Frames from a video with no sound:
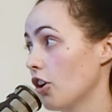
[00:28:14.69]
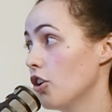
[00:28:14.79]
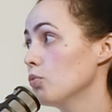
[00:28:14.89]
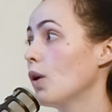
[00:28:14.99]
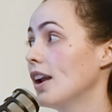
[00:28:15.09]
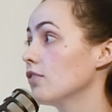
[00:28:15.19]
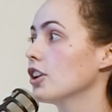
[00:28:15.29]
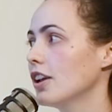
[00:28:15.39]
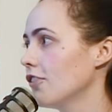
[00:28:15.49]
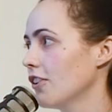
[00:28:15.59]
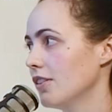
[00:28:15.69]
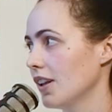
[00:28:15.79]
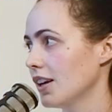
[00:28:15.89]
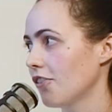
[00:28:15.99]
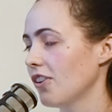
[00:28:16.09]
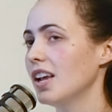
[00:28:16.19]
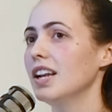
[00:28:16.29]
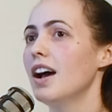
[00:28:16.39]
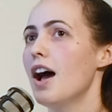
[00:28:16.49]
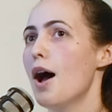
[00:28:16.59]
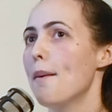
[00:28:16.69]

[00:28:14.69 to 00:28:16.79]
own whenever he's in like a scene,